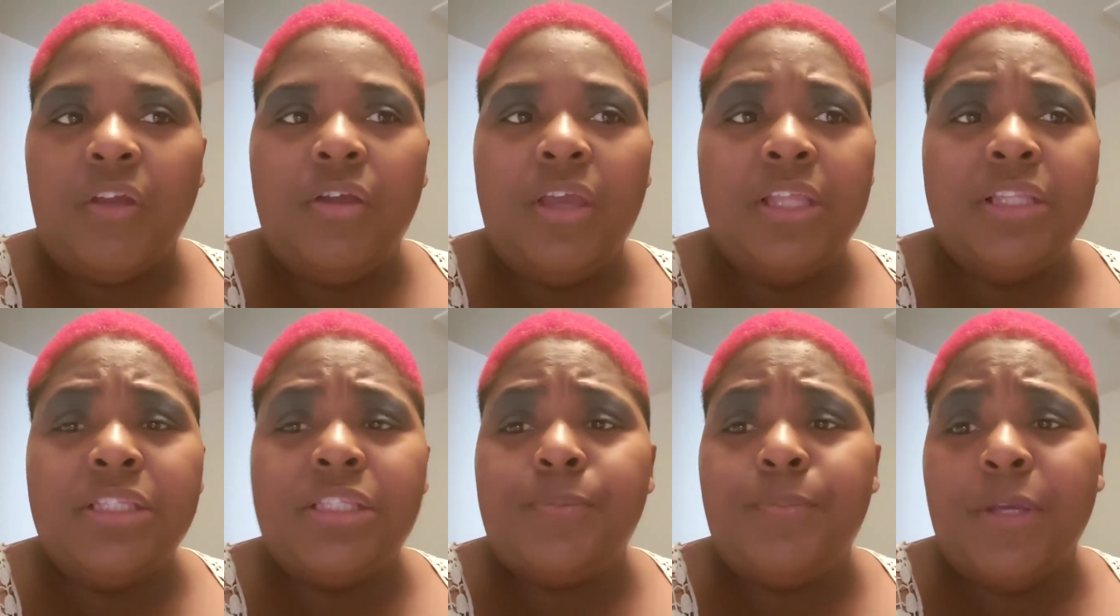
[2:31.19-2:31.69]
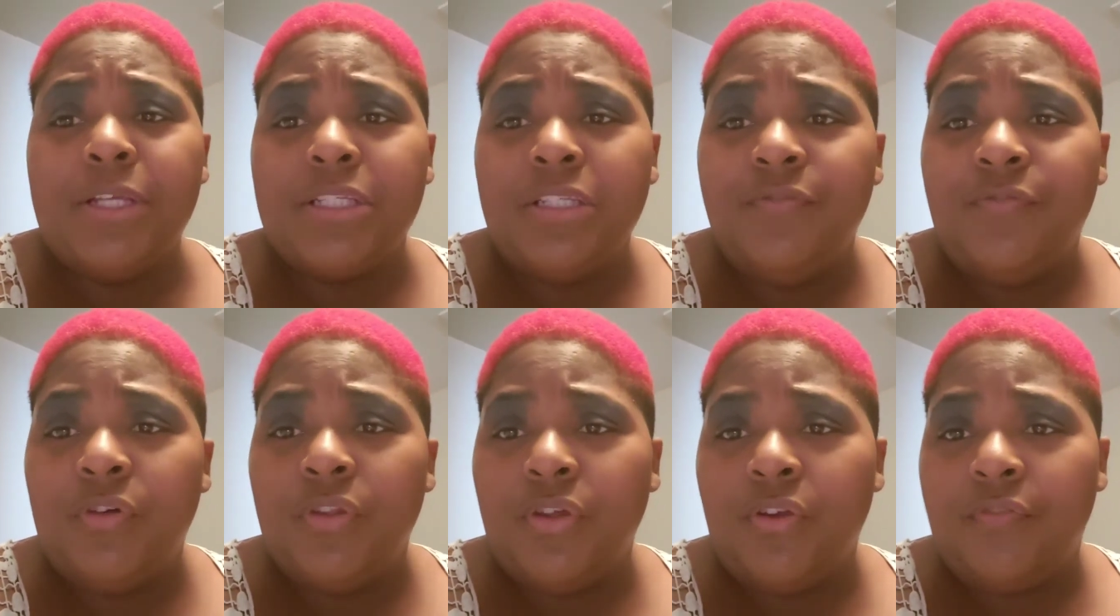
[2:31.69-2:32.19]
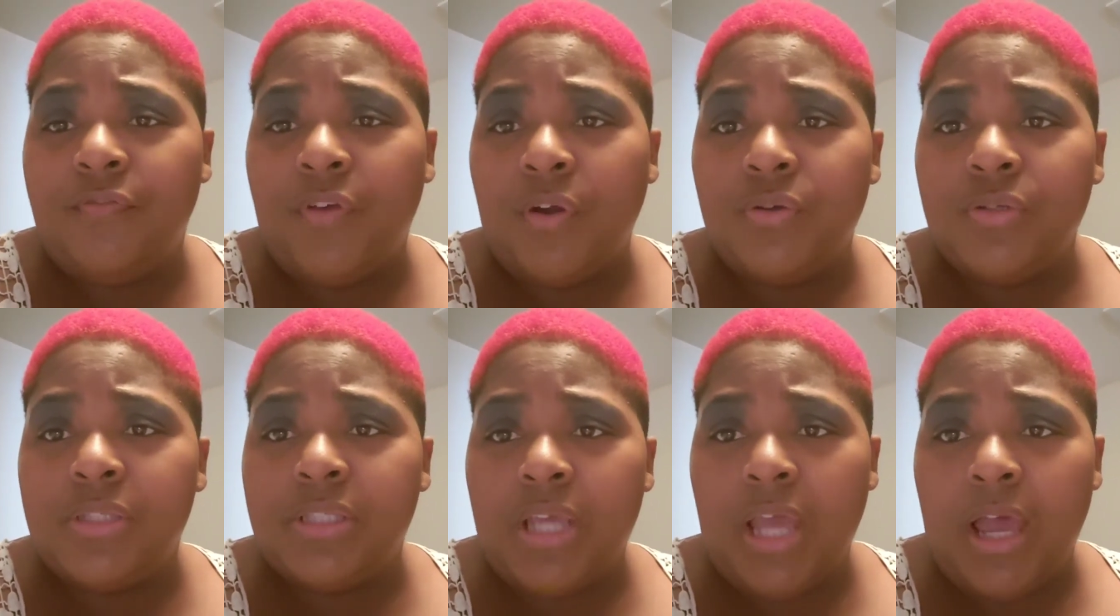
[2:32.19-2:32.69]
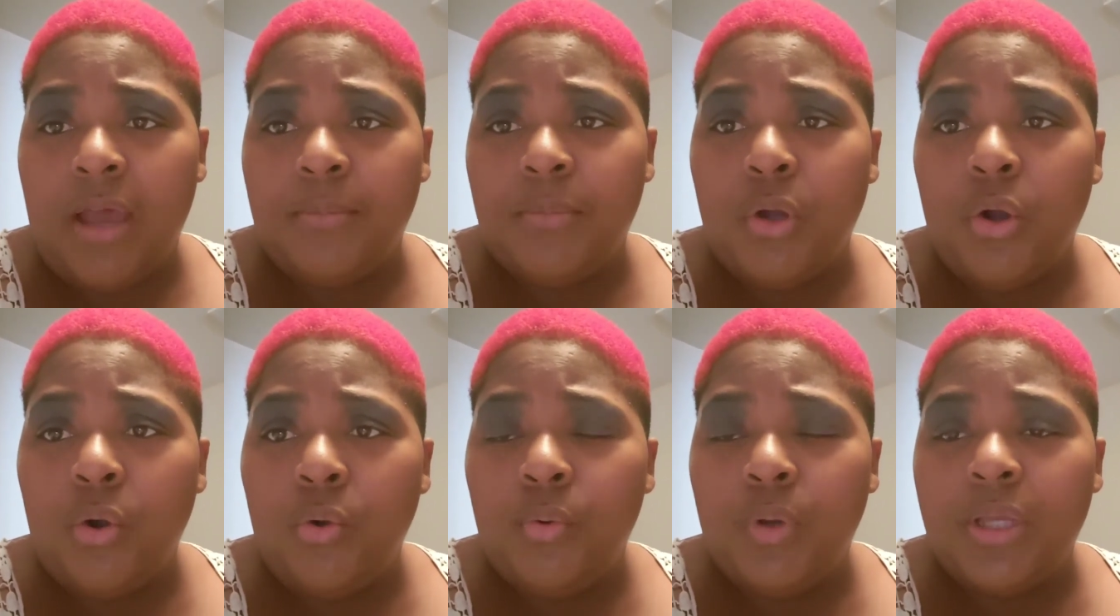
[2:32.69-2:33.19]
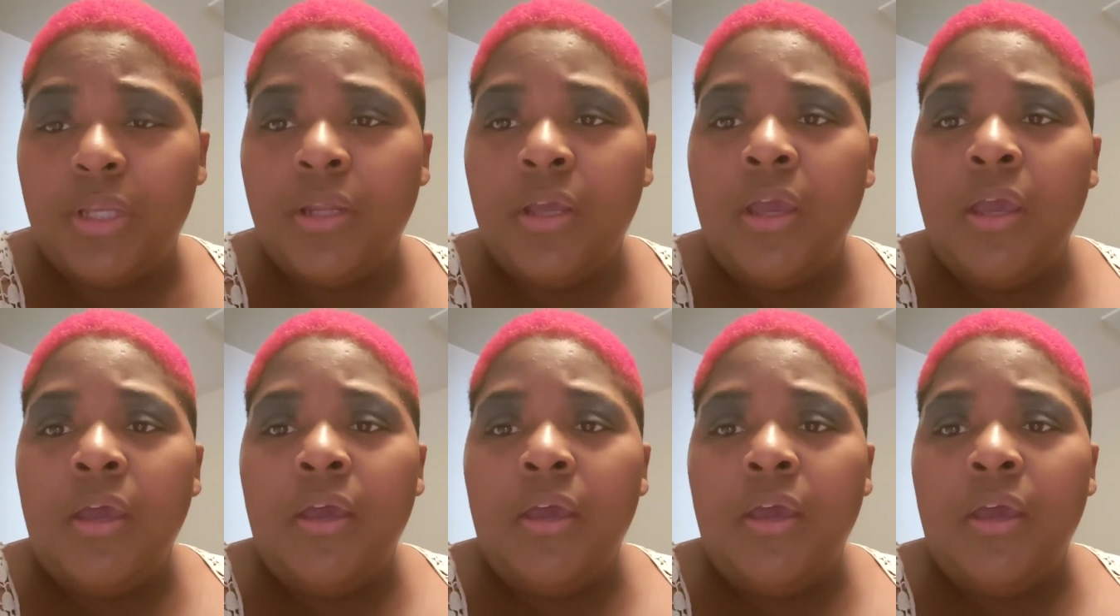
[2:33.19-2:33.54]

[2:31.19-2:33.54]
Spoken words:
And especially for their first time going.